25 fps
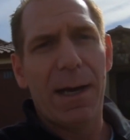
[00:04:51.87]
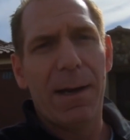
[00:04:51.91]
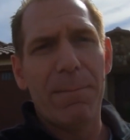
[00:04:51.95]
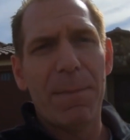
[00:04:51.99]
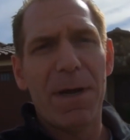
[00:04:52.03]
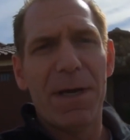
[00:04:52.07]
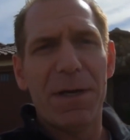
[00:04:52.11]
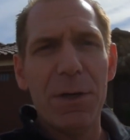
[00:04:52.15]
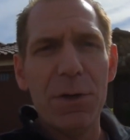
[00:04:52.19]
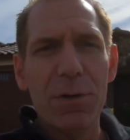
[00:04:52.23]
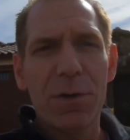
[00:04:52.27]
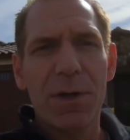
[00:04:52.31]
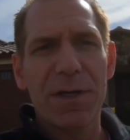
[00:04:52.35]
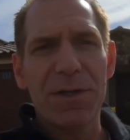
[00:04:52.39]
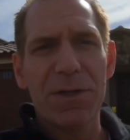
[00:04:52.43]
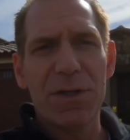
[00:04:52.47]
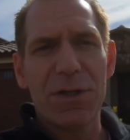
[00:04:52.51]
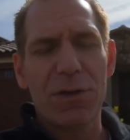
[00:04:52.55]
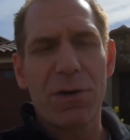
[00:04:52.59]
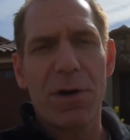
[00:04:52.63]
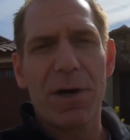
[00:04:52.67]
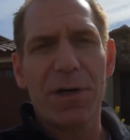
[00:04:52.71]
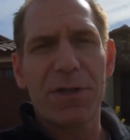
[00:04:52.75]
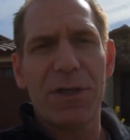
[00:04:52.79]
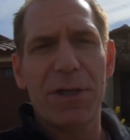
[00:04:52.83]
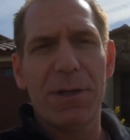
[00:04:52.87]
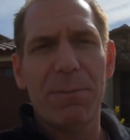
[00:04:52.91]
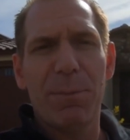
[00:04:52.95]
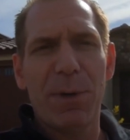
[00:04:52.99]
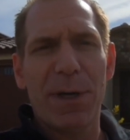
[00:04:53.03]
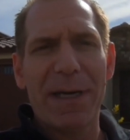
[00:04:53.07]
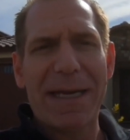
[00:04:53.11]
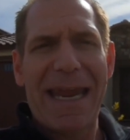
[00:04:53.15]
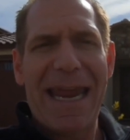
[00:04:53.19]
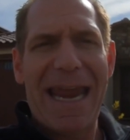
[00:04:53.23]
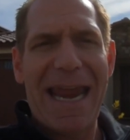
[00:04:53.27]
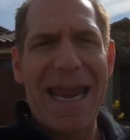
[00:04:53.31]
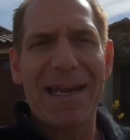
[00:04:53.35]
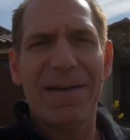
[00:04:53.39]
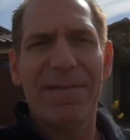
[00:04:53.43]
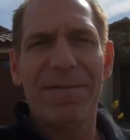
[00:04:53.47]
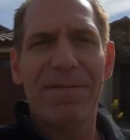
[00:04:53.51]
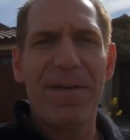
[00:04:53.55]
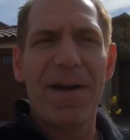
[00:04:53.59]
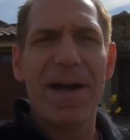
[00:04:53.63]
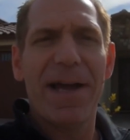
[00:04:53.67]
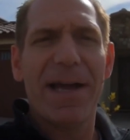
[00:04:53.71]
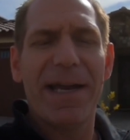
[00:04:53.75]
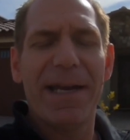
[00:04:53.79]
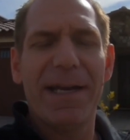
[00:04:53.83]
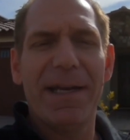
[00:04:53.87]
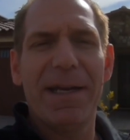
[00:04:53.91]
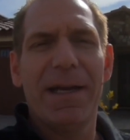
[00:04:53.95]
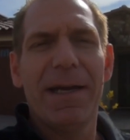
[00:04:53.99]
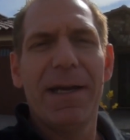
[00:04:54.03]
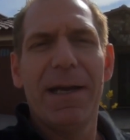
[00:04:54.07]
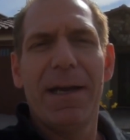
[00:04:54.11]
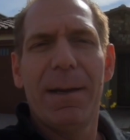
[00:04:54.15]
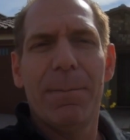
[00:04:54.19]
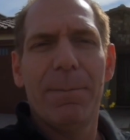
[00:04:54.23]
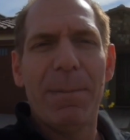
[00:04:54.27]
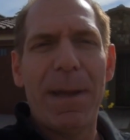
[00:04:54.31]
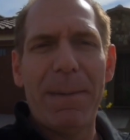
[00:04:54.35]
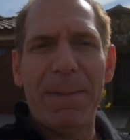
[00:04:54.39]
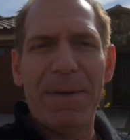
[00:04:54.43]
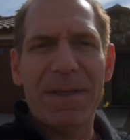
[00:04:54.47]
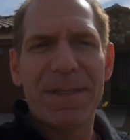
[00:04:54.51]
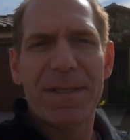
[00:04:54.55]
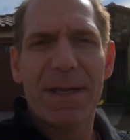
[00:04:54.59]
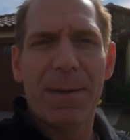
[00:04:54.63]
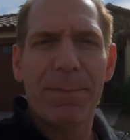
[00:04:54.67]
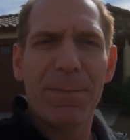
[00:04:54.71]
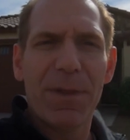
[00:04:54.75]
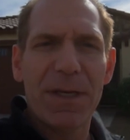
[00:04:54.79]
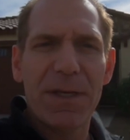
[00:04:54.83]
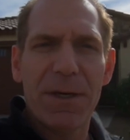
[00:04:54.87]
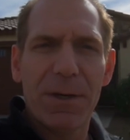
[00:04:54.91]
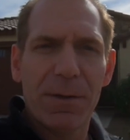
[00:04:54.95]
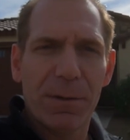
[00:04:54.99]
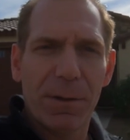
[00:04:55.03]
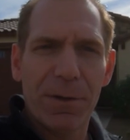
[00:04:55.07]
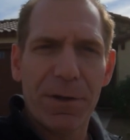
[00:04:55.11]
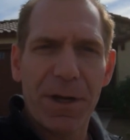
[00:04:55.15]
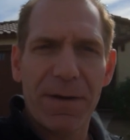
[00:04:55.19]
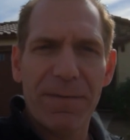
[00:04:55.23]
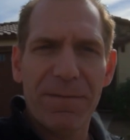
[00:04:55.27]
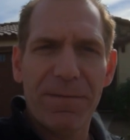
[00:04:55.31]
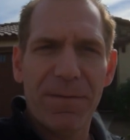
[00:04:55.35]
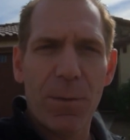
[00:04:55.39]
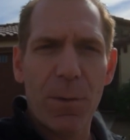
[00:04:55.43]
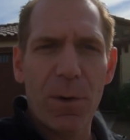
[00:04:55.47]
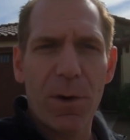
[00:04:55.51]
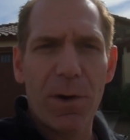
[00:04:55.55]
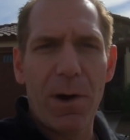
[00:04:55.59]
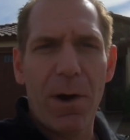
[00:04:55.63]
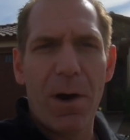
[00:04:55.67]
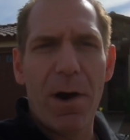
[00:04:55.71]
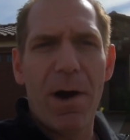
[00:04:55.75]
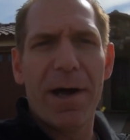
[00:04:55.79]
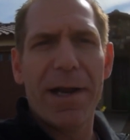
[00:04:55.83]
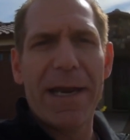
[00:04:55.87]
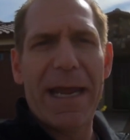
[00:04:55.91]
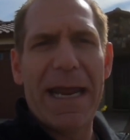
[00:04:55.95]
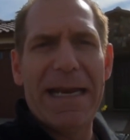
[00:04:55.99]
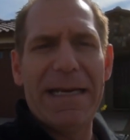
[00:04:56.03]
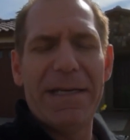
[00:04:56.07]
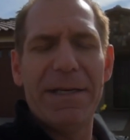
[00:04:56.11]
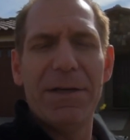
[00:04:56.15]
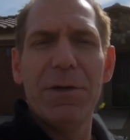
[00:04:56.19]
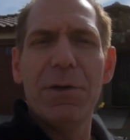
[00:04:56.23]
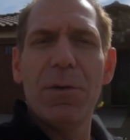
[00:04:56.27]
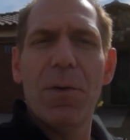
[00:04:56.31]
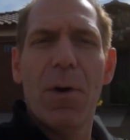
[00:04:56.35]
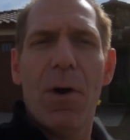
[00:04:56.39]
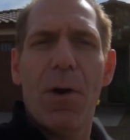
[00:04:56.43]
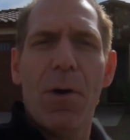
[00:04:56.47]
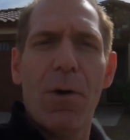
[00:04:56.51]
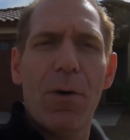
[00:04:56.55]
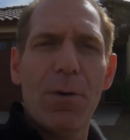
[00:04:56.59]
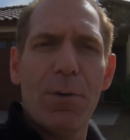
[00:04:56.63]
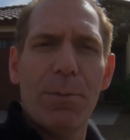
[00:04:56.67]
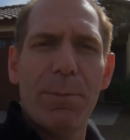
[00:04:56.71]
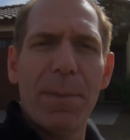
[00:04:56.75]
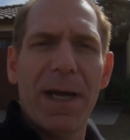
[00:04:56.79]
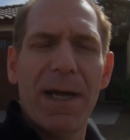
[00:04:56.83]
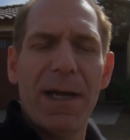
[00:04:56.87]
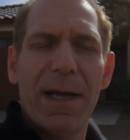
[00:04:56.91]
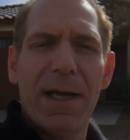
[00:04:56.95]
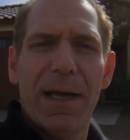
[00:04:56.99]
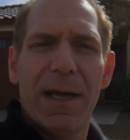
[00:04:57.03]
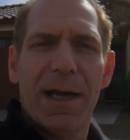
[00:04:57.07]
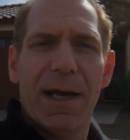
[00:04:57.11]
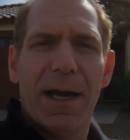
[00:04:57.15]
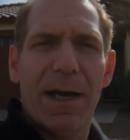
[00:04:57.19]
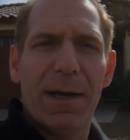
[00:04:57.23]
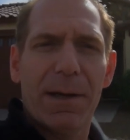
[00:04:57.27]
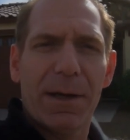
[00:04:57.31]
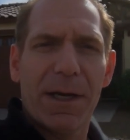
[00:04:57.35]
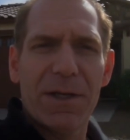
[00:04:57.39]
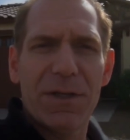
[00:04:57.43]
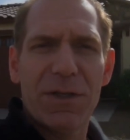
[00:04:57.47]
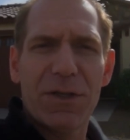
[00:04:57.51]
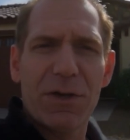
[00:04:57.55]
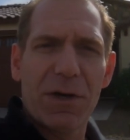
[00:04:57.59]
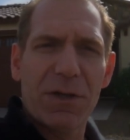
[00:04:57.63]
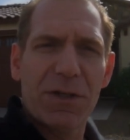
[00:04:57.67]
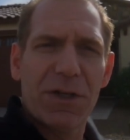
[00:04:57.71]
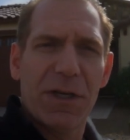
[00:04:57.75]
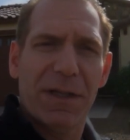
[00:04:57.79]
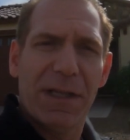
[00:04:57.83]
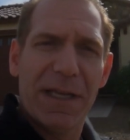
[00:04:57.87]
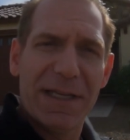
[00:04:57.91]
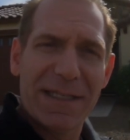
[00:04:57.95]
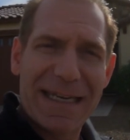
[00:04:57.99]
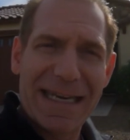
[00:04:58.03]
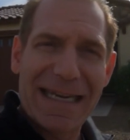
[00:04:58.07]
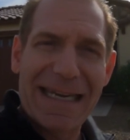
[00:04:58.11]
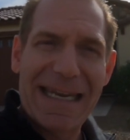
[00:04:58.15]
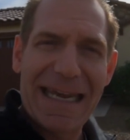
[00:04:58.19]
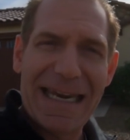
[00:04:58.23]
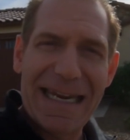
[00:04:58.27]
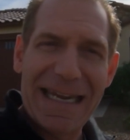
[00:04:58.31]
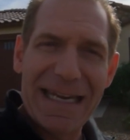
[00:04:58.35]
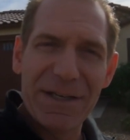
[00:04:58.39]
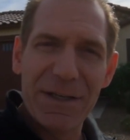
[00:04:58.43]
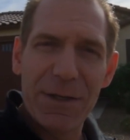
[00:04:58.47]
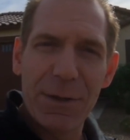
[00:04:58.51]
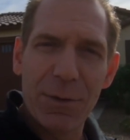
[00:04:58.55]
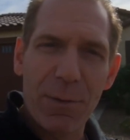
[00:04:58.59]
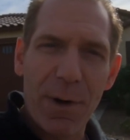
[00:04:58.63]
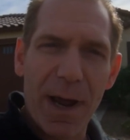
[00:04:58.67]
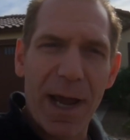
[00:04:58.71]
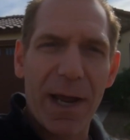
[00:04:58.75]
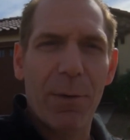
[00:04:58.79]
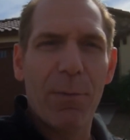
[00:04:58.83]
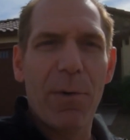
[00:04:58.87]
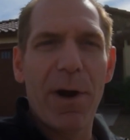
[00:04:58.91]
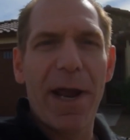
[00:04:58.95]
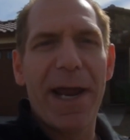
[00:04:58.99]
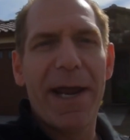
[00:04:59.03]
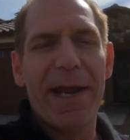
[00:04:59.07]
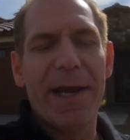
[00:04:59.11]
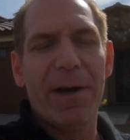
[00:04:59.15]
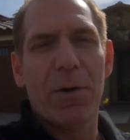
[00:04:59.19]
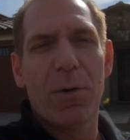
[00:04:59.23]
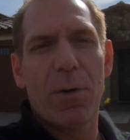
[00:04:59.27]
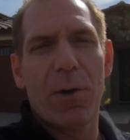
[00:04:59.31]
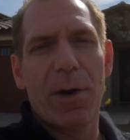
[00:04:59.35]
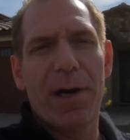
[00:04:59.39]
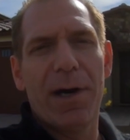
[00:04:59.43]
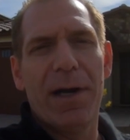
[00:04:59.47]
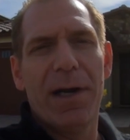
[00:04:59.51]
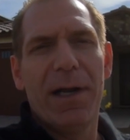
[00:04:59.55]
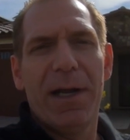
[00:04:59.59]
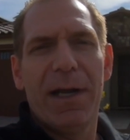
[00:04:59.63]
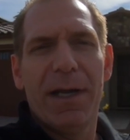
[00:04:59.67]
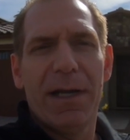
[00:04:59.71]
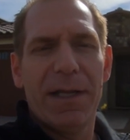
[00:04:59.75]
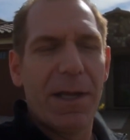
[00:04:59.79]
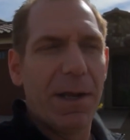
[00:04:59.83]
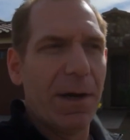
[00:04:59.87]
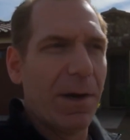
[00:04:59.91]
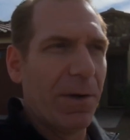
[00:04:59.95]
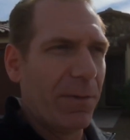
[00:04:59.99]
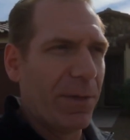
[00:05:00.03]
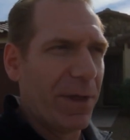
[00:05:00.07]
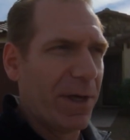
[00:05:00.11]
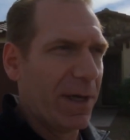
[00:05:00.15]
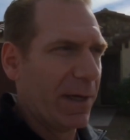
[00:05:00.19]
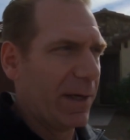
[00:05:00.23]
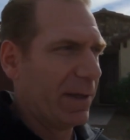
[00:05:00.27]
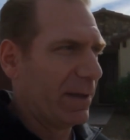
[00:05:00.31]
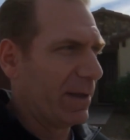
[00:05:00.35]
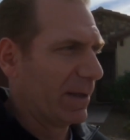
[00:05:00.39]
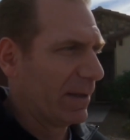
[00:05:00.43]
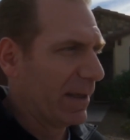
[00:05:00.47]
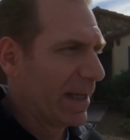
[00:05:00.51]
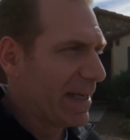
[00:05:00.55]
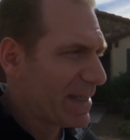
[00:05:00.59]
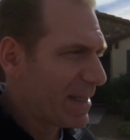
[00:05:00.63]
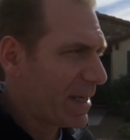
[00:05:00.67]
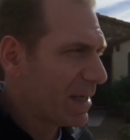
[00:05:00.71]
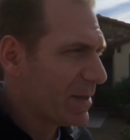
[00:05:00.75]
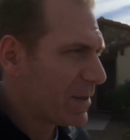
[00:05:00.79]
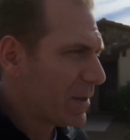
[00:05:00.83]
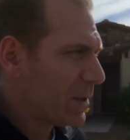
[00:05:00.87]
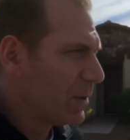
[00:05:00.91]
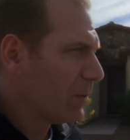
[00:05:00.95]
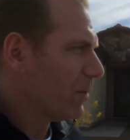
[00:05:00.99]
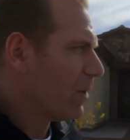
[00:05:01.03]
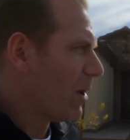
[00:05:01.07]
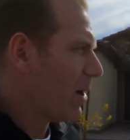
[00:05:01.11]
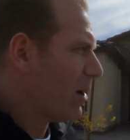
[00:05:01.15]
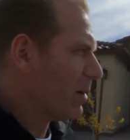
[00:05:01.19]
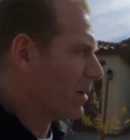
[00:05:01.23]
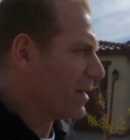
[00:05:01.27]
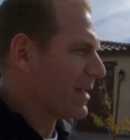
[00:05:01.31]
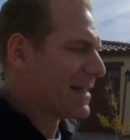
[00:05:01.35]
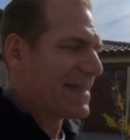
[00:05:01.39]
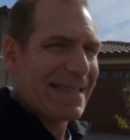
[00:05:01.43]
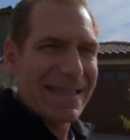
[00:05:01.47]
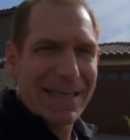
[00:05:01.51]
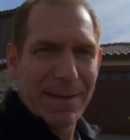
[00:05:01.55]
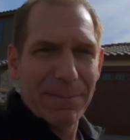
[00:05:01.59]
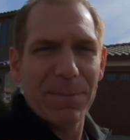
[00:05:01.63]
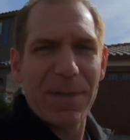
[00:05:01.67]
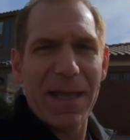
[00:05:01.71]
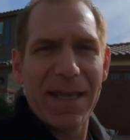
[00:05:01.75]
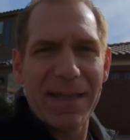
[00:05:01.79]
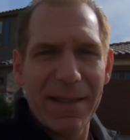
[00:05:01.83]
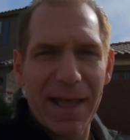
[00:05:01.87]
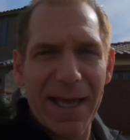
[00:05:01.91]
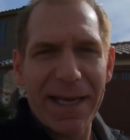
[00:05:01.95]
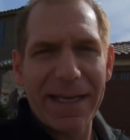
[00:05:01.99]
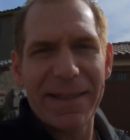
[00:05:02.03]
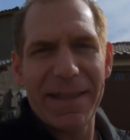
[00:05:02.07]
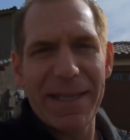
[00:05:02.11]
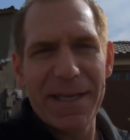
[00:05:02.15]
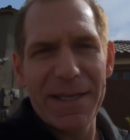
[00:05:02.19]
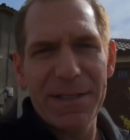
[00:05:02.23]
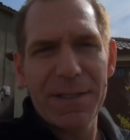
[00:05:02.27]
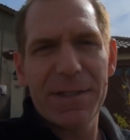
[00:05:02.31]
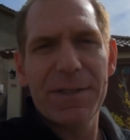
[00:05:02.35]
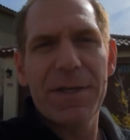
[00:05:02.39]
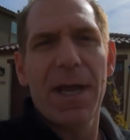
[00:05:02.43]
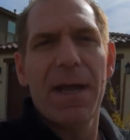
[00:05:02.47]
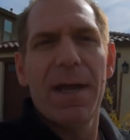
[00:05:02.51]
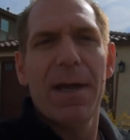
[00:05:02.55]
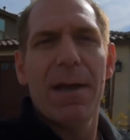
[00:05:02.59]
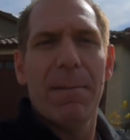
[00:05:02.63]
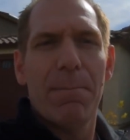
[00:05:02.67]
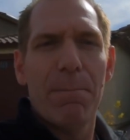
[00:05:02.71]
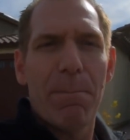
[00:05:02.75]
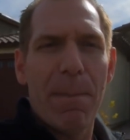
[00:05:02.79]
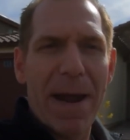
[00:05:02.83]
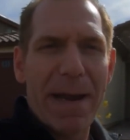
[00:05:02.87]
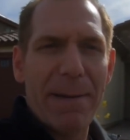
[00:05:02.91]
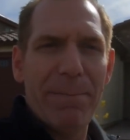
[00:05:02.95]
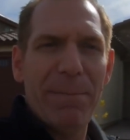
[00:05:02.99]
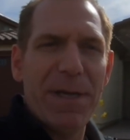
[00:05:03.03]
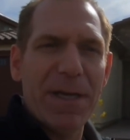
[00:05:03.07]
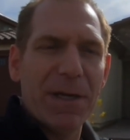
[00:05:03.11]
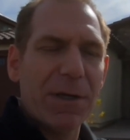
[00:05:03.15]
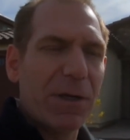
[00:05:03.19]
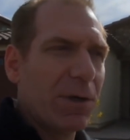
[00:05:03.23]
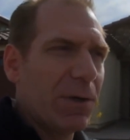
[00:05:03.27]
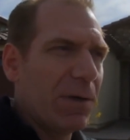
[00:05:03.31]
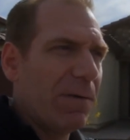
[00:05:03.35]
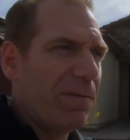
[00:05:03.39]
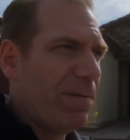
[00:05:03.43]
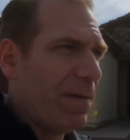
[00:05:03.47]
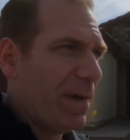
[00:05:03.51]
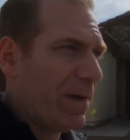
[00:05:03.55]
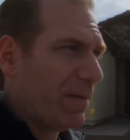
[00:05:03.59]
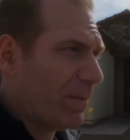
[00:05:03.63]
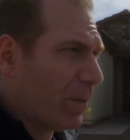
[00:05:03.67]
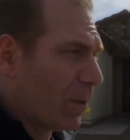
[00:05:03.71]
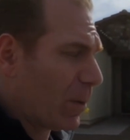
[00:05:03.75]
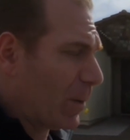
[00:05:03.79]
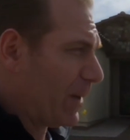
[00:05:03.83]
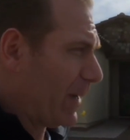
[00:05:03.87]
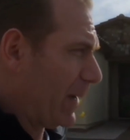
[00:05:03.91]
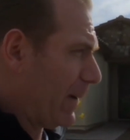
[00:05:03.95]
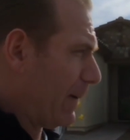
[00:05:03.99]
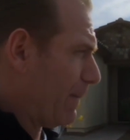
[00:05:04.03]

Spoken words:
new construction but can't find maybe something you're looking for on a new home construction list to get into right away, or the list is too long, something like this might be a good fit for you.